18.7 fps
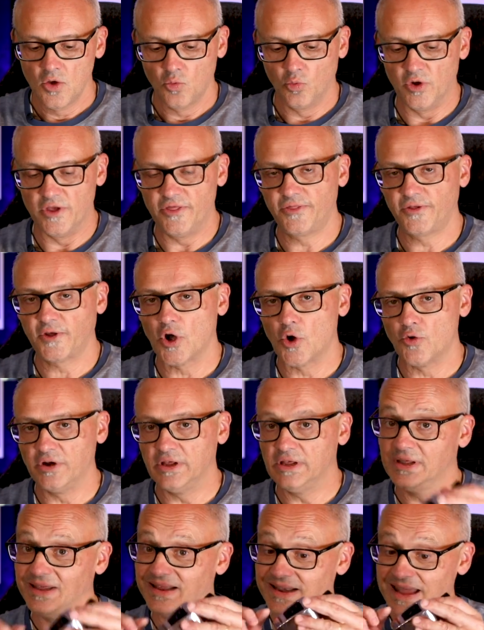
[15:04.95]
With
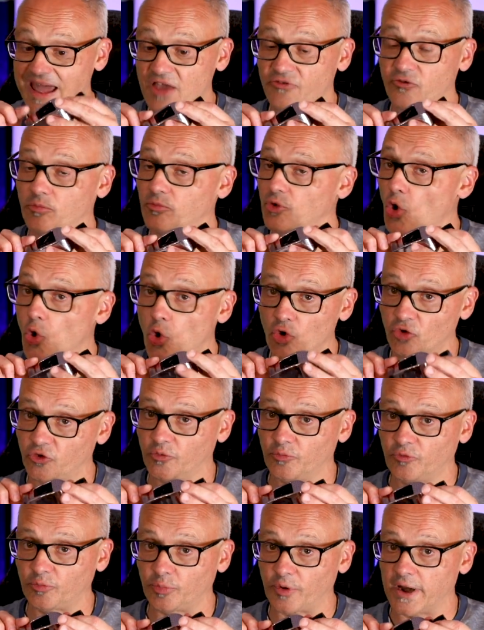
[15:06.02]
Tony, it has an
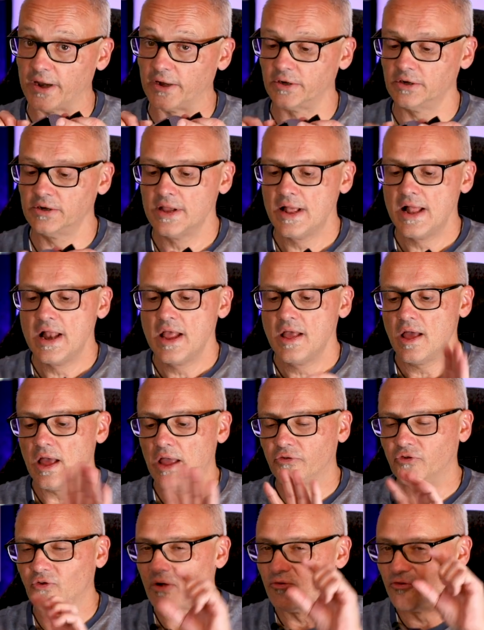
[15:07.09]
awesome sprayer.
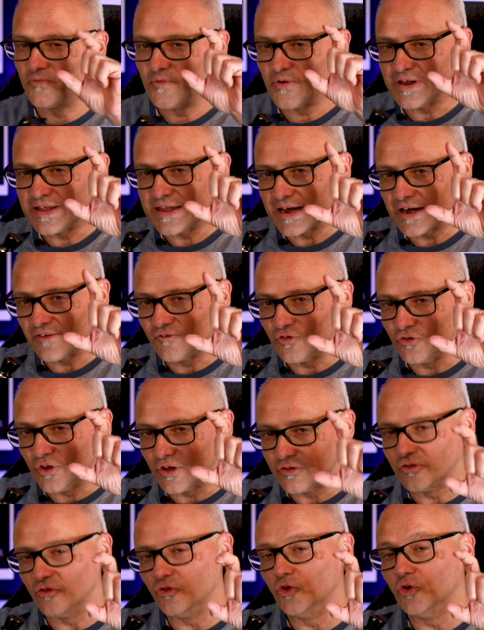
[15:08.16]
And so I was very careful
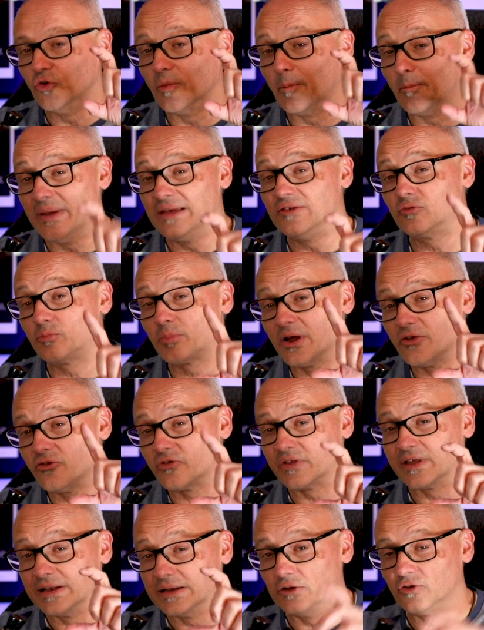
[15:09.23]
not to do a big spray,
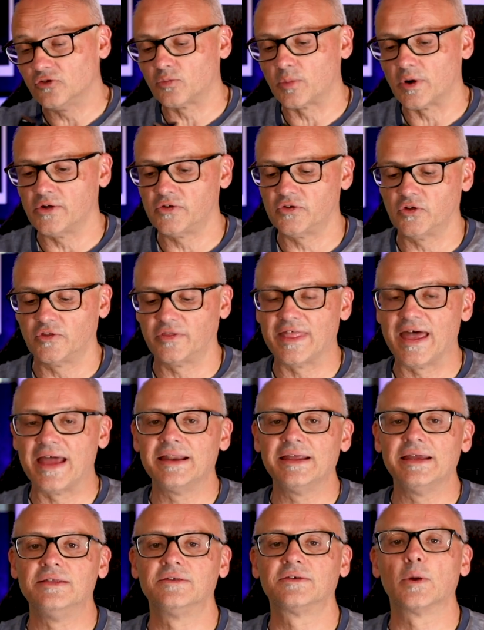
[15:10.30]
just a little spray, so
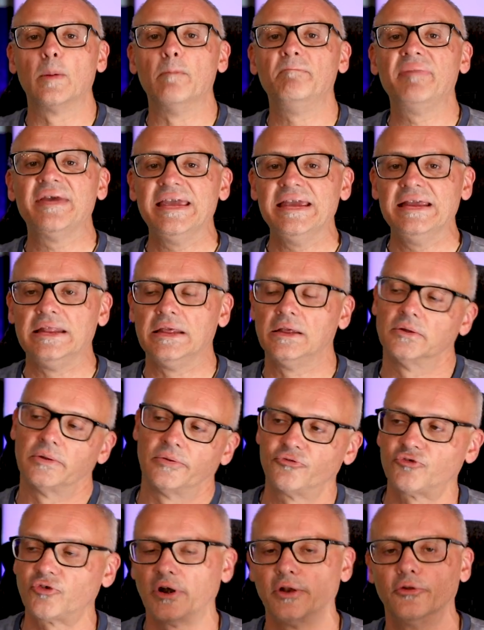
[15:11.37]
that it's competing. I
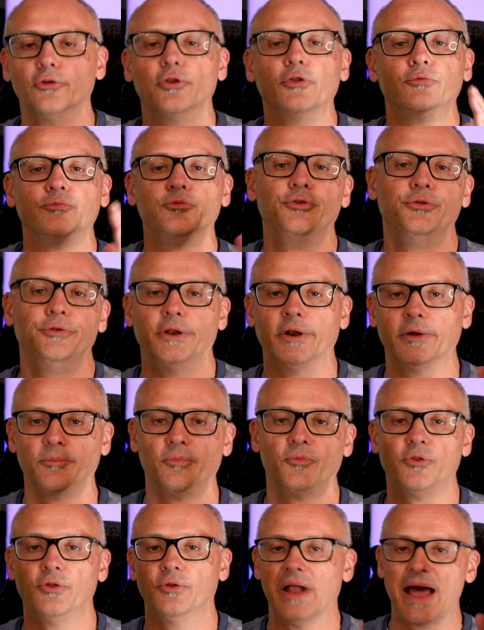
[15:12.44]
was trying to do, you know,
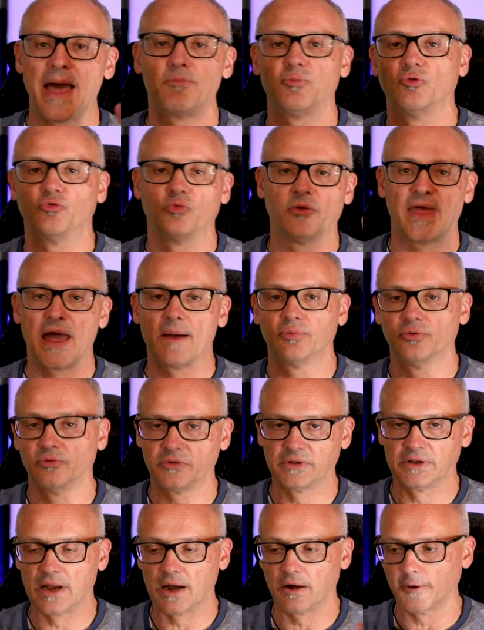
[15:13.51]
apples with apples
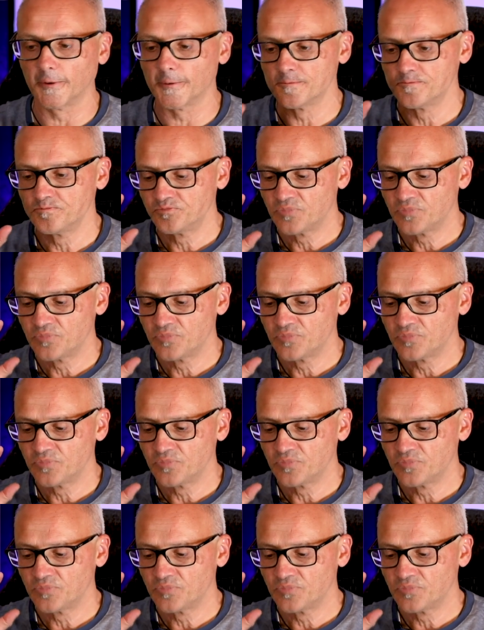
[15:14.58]
scenario.